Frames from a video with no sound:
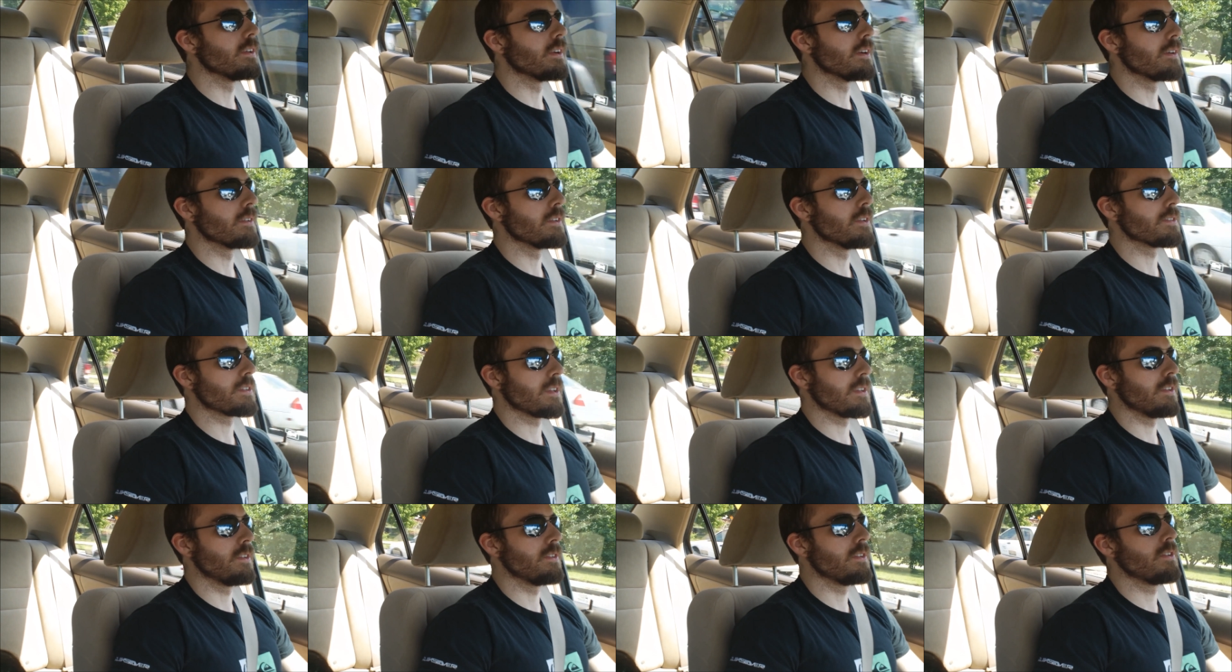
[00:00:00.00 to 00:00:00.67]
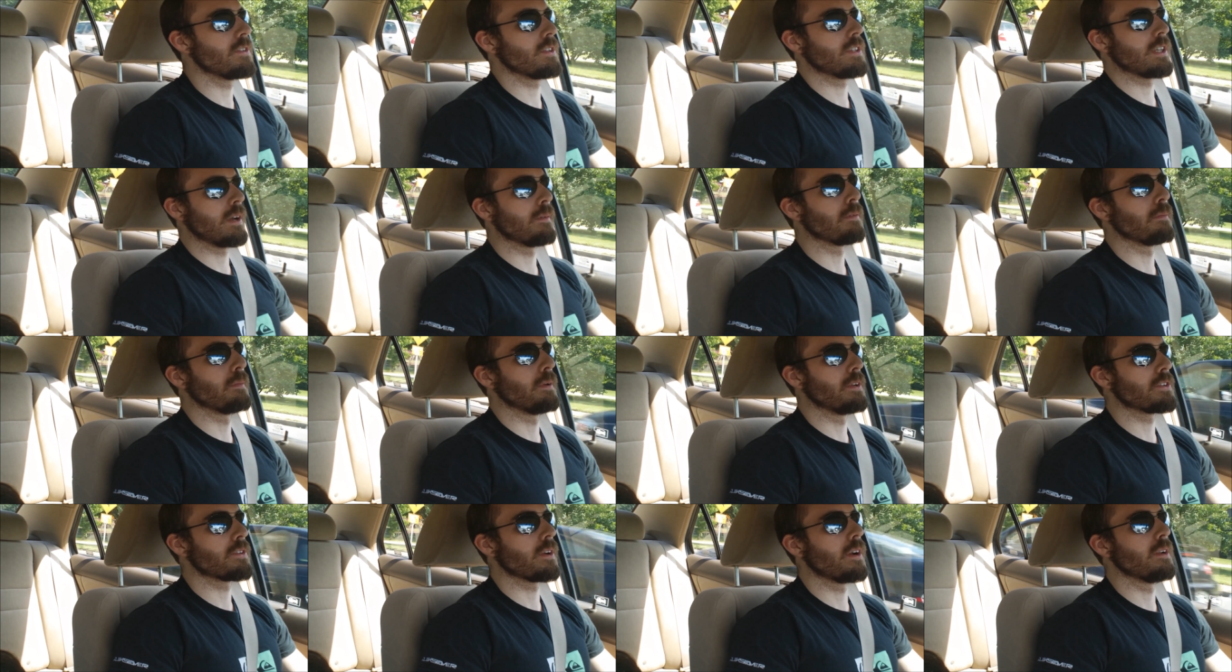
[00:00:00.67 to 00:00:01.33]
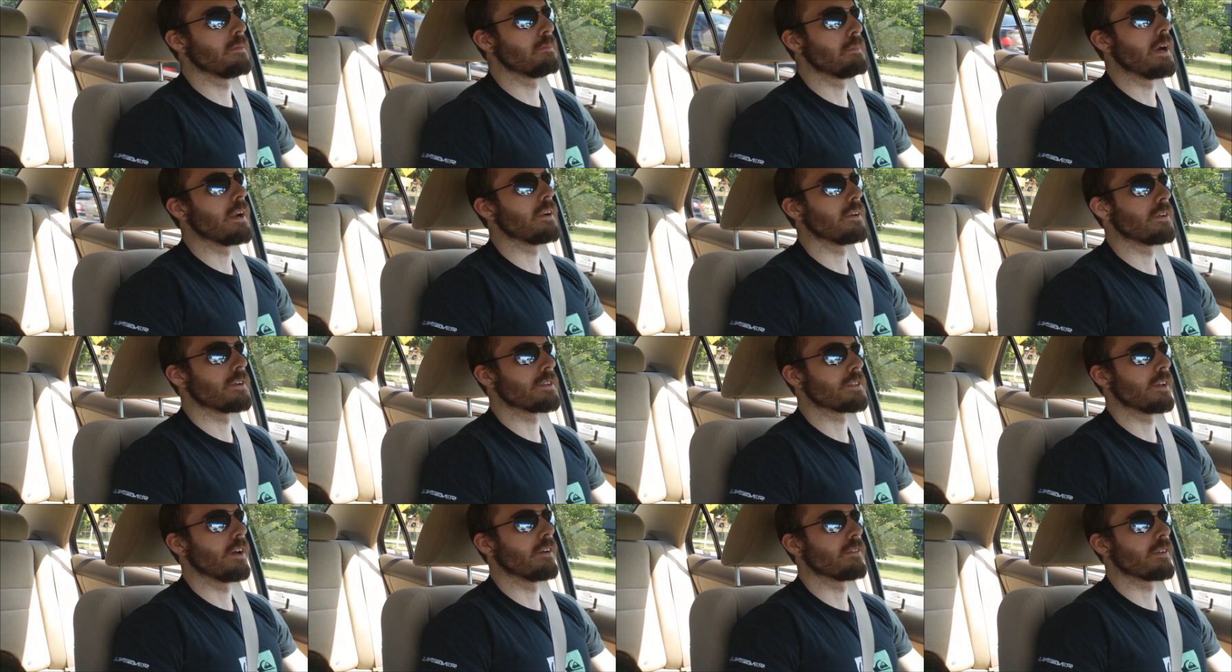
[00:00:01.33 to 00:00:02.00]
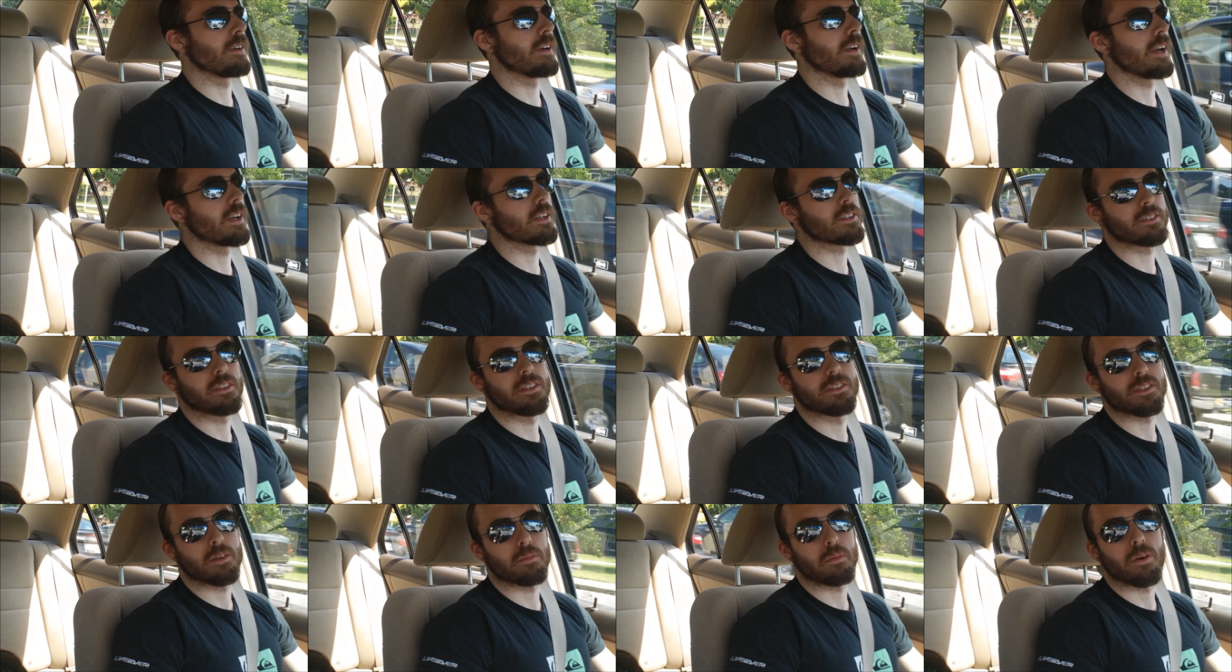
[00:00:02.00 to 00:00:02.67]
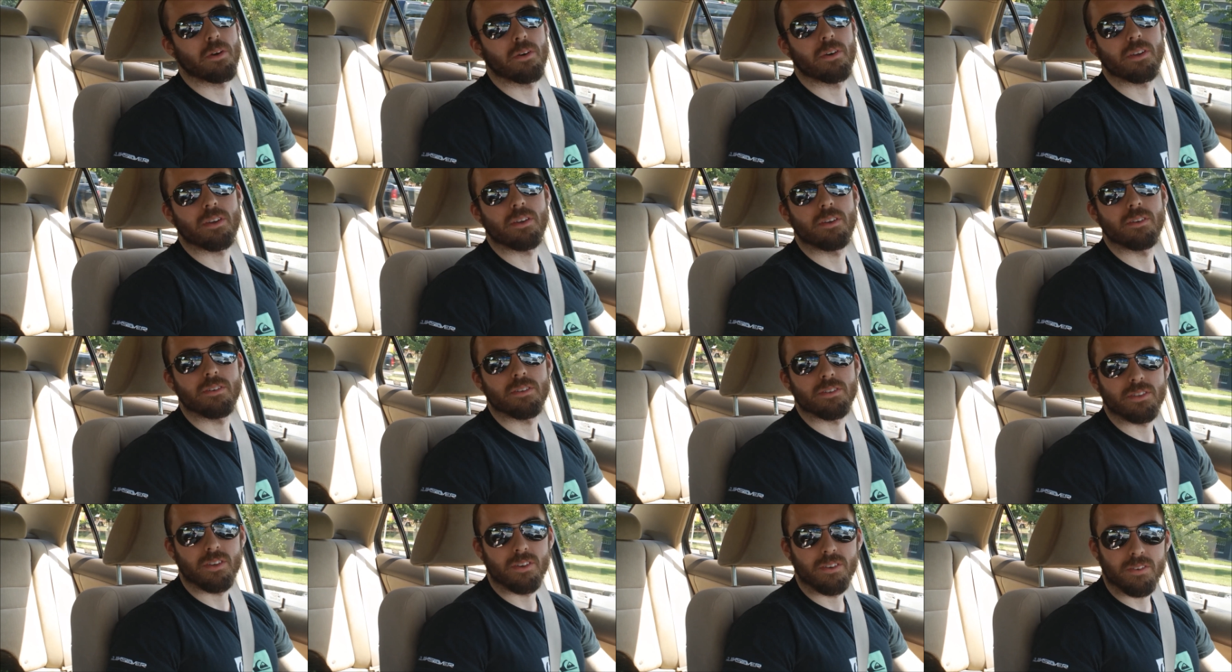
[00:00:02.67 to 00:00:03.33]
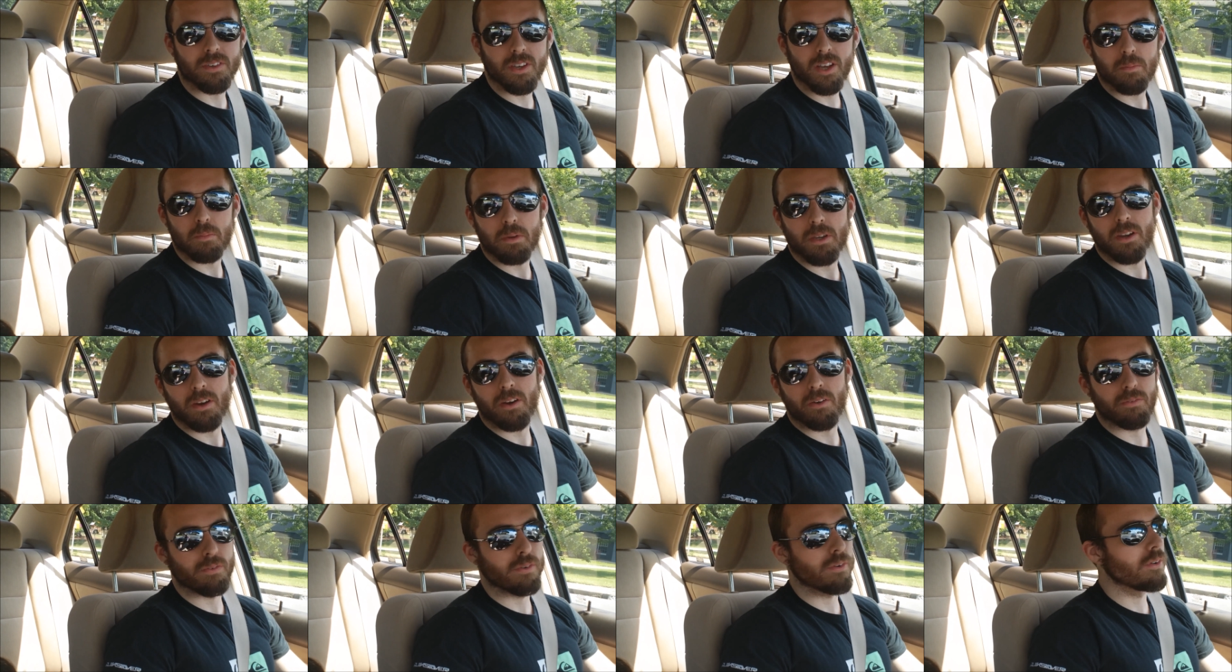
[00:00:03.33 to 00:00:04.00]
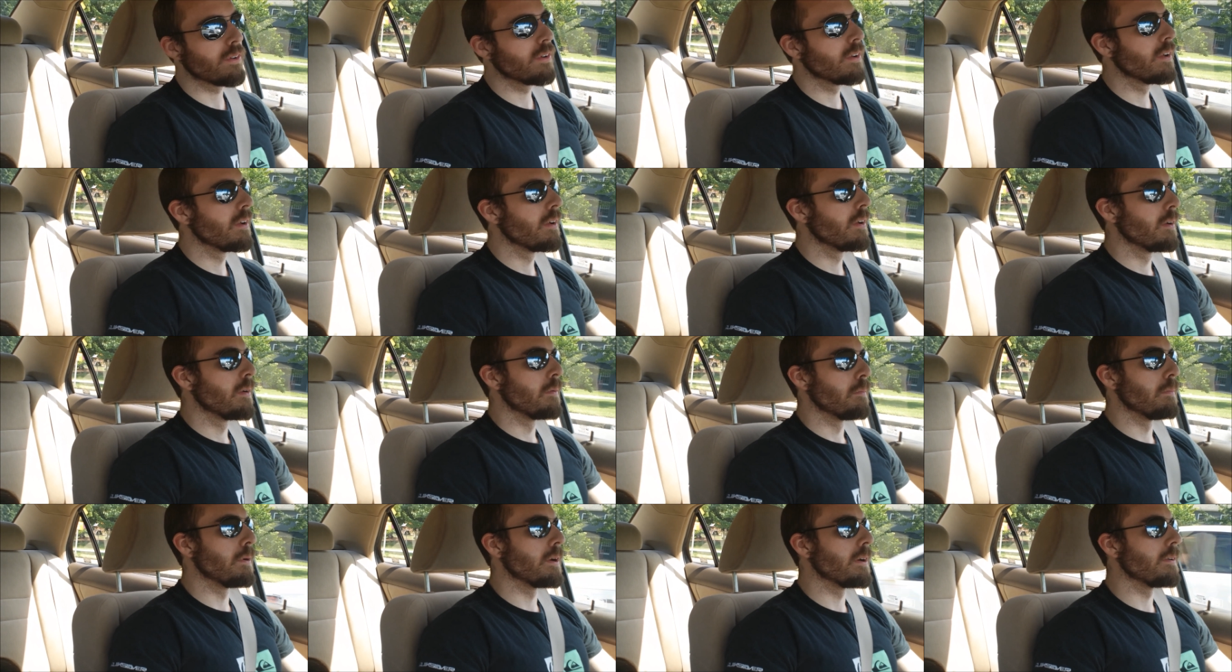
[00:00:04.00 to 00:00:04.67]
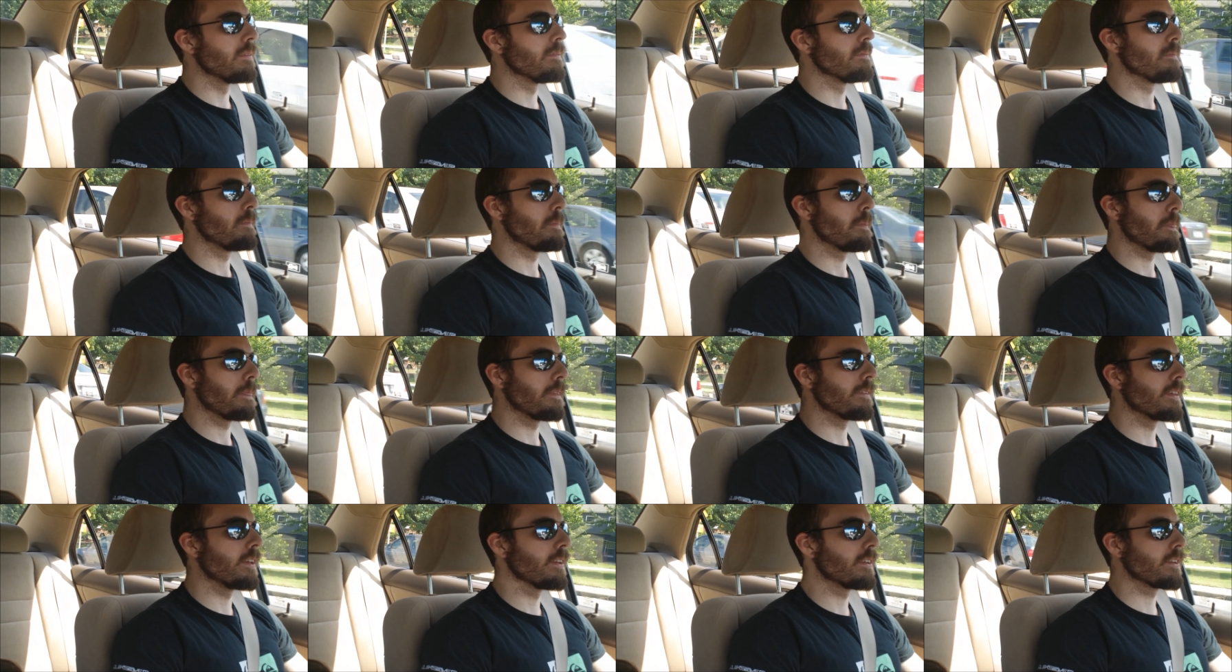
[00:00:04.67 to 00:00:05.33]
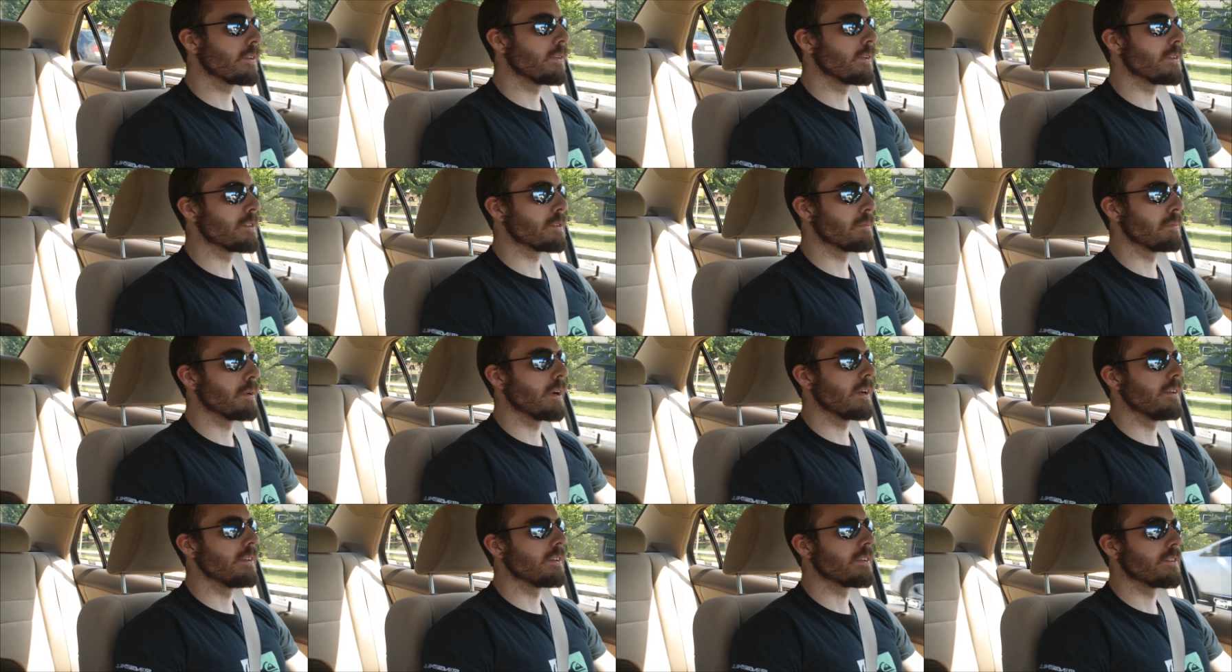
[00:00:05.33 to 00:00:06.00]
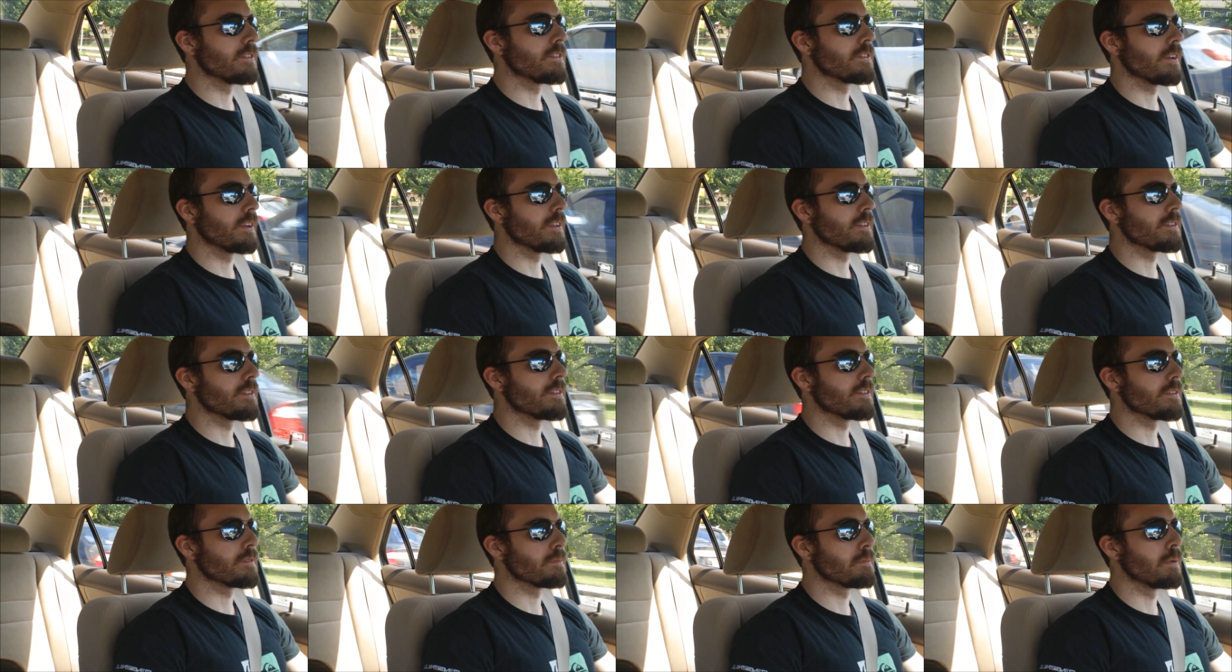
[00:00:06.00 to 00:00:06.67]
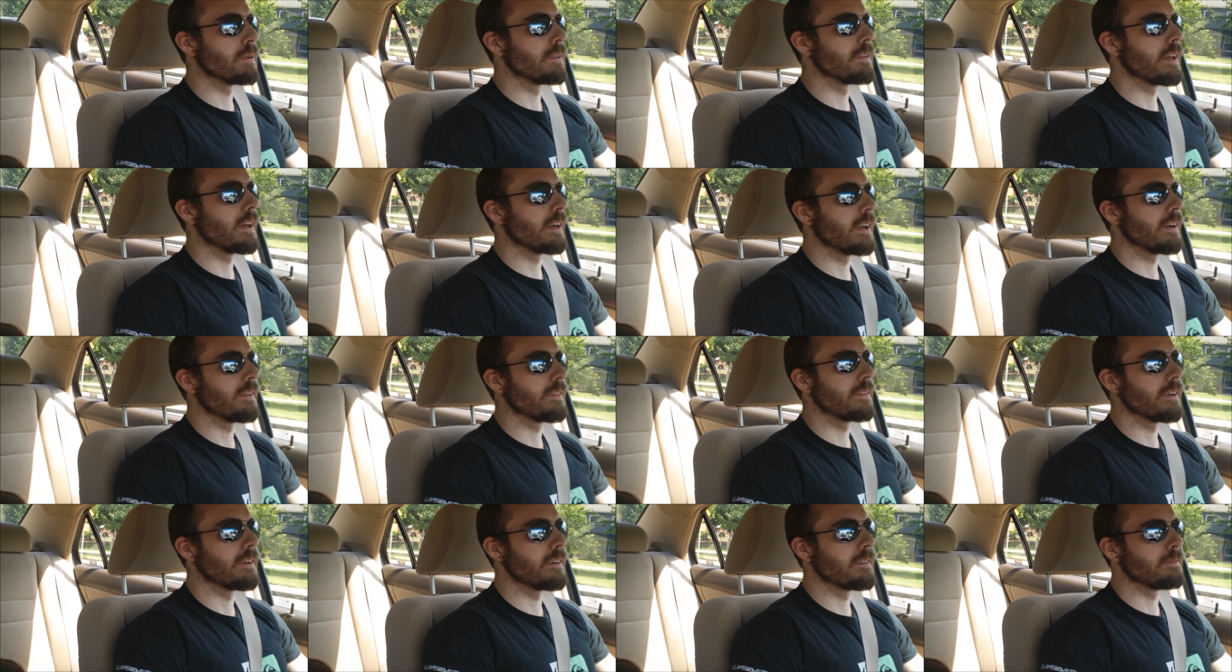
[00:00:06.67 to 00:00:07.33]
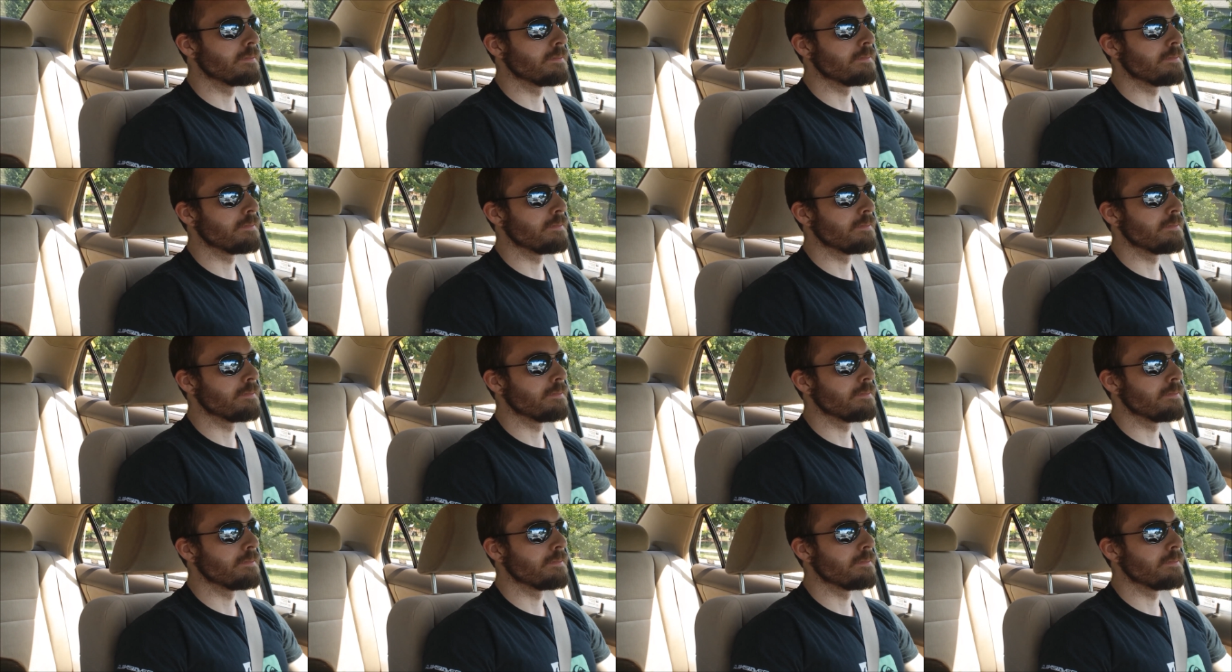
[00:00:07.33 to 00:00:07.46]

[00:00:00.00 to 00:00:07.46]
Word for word: you know use a, you use a supplement trying to better yourself and it actually ends up hurting you so you got to be careful but Cellucor is a brand you can trust just putting that out there